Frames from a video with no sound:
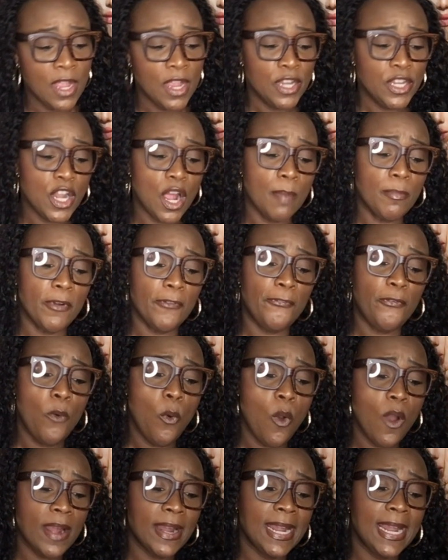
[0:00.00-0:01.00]
Number
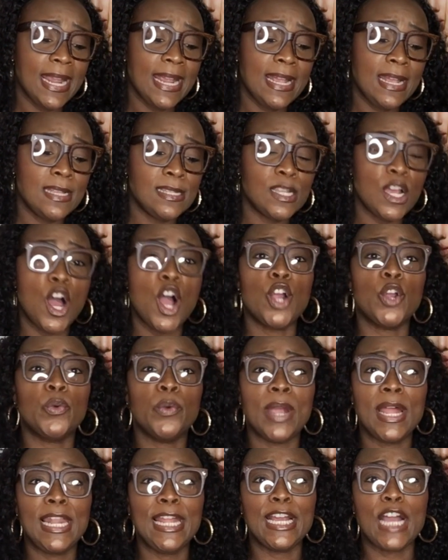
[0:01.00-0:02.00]
4 is
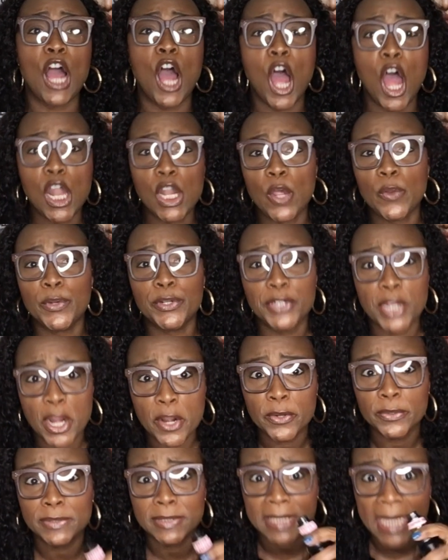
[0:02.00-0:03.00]
acrylic all on the
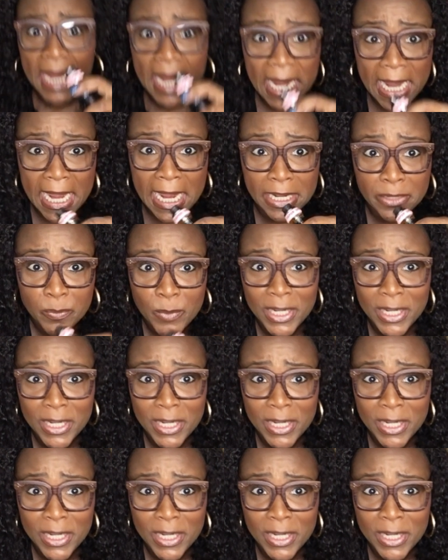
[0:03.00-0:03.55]
darn skin.